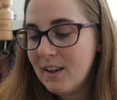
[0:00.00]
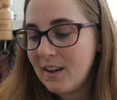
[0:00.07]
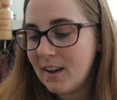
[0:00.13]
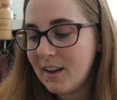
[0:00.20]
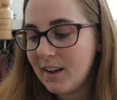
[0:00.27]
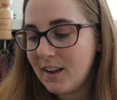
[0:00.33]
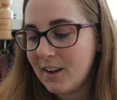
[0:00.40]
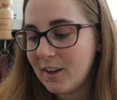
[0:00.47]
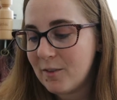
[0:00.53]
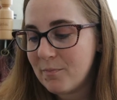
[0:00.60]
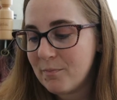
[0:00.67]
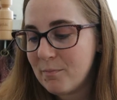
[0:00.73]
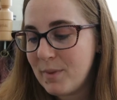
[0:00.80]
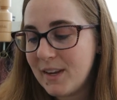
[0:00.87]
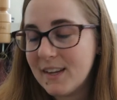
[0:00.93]

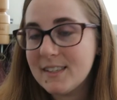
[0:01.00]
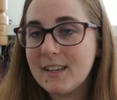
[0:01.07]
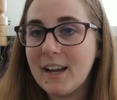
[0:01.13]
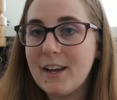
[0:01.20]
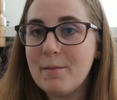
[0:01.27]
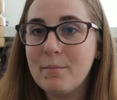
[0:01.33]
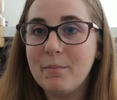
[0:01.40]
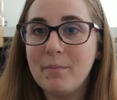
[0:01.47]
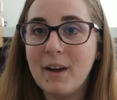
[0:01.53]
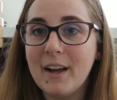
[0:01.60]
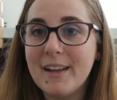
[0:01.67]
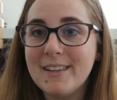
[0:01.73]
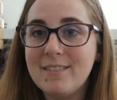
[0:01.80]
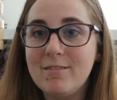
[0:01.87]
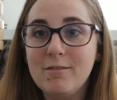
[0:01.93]
um, because I'm
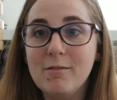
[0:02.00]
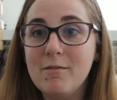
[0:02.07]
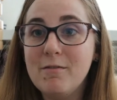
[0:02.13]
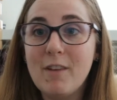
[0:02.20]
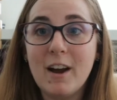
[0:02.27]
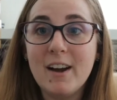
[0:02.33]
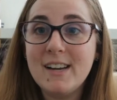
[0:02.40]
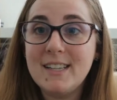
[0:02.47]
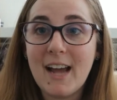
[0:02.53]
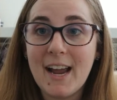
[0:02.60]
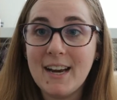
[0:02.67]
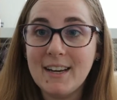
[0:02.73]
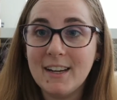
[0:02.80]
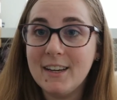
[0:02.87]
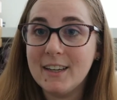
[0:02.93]
a very
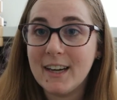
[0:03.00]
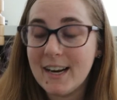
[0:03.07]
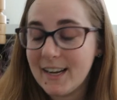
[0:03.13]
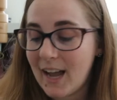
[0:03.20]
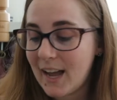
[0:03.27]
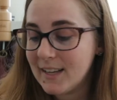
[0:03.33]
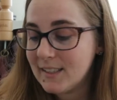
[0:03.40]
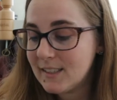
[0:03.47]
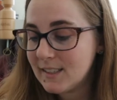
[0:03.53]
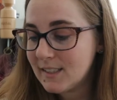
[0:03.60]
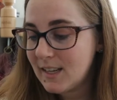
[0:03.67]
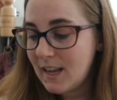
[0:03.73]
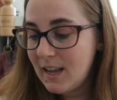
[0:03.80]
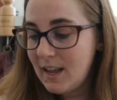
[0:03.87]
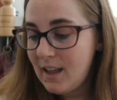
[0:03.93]
tight knitter, I guess.
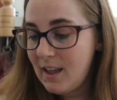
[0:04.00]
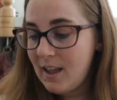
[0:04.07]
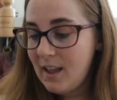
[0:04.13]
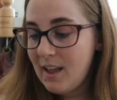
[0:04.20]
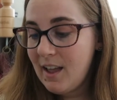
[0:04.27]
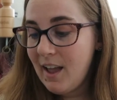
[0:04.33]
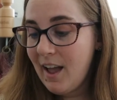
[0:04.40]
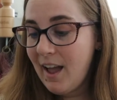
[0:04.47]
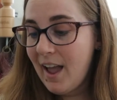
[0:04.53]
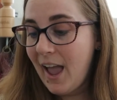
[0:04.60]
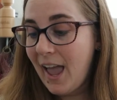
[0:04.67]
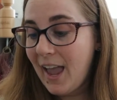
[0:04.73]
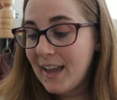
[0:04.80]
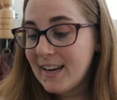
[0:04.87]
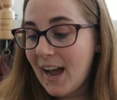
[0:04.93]

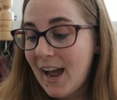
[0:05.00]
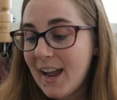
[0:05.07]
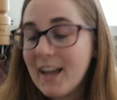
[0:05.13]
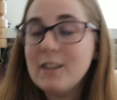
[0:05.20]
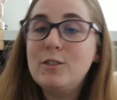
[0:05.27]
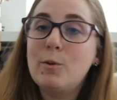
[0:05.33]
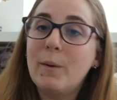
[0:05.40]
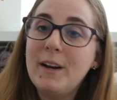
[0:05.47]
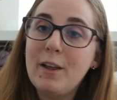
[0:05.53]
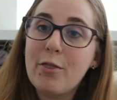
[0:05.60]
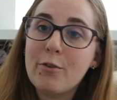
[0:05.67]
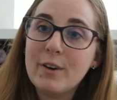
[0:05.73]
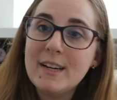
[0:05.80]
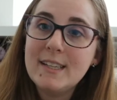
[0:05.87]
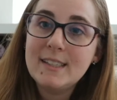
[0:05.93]
And I had
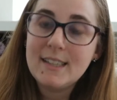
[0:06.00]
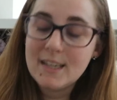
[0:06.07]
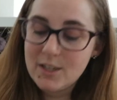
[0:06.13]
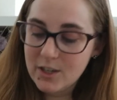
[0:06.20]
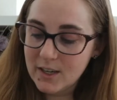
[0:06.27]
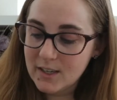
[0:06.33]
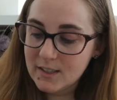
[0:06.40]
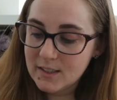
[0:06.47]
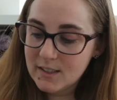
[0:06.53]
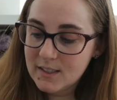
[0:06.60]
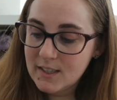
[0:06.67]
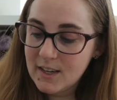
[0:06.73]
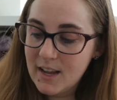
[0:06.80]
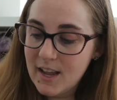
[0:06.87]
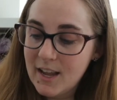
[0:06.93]
23
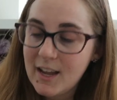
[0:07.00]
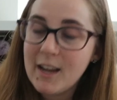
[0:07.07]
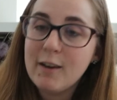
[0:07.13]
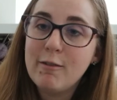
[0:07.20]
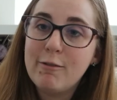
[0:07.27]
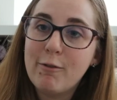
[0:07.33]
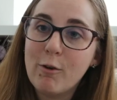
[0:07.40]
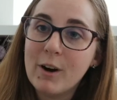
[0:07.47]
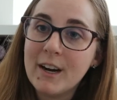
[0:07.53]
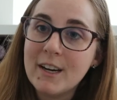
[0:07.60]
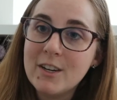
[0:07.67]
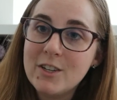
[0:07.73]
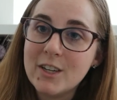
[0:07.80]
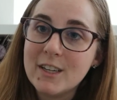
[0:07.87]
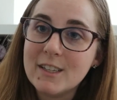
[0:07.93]
stitches in 4
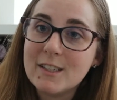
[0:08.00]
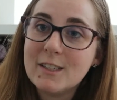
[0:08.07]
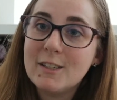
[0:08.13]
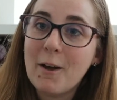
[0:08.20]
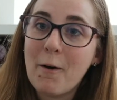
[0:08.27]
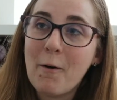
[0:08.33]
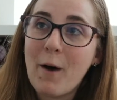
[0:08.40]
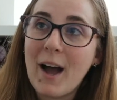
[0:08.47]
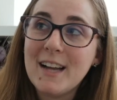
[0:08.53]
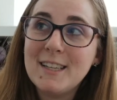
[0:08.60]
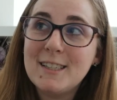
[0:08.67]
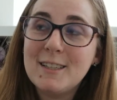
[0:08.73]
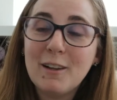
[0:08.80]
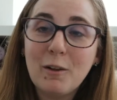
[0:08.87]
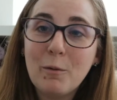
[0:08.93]
inches, so I
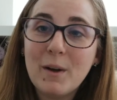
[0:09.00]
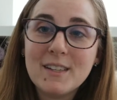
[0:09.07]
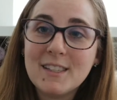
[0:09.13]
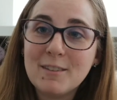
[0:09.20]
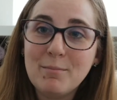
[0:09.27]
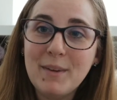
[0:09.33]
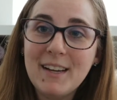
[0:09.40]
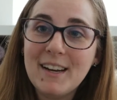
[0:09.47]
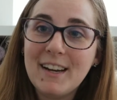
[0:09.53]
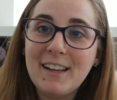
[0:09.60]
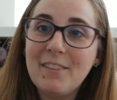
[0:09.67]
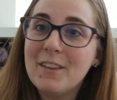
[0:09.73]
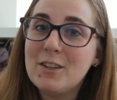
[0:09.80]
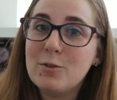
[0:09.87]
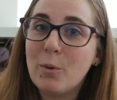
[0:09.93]
still wasn't
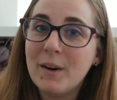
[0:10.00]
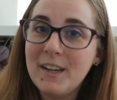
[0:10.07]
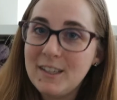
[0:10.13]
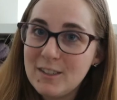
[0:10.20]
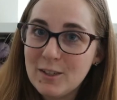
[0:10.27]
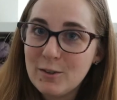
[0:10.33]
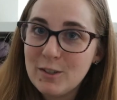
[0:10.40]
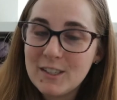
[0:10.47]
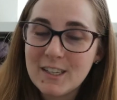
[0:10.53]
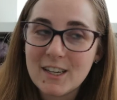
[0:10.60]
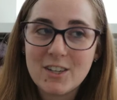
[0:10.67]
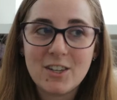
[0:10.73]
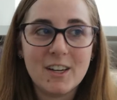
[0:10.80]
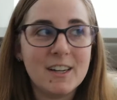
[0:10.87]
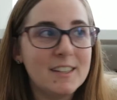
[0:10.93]
meeting the 22
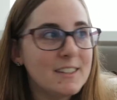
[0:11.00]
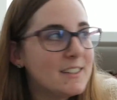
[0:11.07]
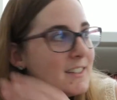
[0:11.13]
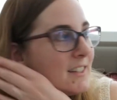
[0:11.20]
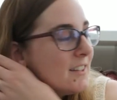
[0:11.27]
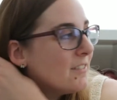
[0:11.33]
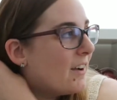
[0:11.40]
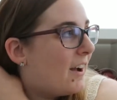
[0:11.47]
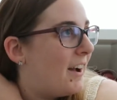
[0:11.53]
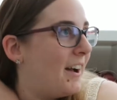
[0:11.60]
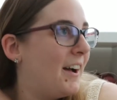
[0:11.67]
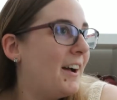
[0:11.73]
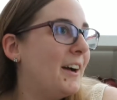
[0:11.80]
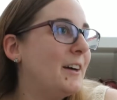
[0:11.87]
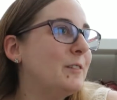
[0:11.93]
stitches.
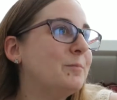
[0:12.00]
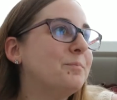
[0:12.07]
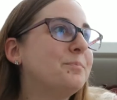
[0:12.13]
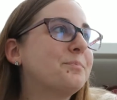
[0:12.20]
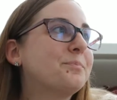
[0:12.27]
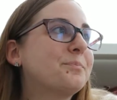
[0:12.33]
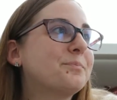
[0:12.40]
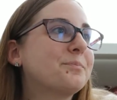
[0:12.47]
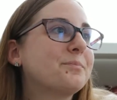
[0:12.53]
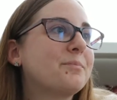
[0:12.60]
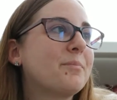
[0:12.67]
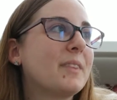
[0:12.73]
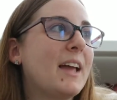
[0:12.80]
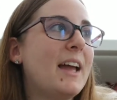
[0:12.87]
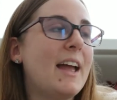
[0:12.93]
Um,
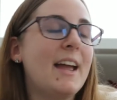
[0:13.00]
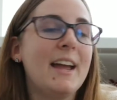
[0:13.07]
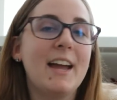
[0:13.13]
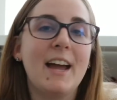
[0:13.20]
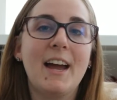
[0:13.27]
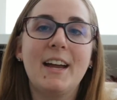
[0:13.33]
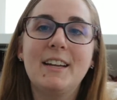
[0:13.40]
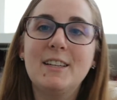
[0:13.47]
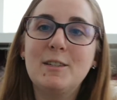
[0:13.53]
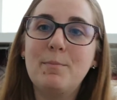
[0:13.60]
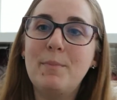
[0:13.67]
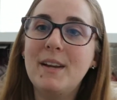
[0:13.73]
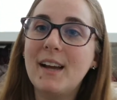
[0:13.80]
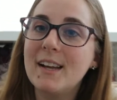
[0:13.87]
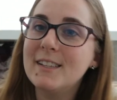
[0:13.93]
and
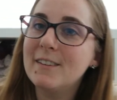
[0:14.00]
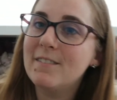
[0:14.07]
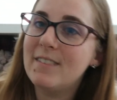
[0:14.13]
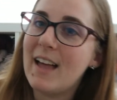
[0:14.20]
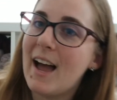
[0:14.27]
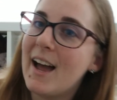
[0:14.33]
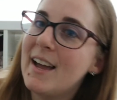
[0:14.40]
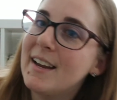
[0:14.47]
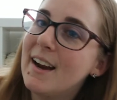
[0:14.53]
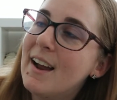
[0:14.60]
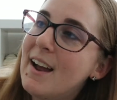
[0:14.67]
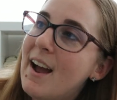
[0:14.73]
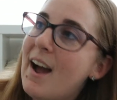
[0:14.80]
because of that,